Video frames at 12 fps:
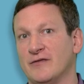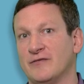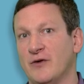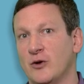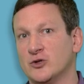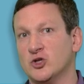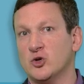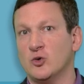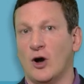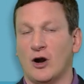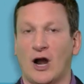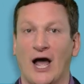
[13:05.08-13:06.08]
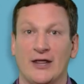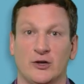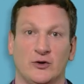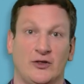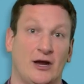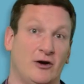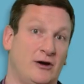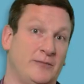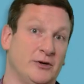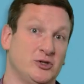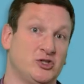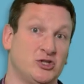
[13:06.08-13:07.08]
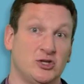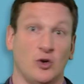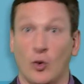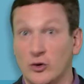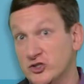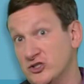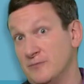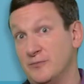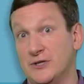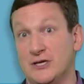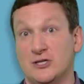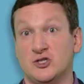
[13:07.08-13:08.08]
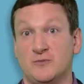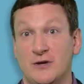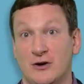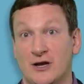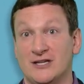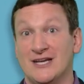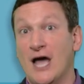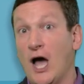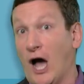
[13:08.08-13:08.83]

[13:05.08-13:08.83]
for folks who are either there in person or simply in spirit,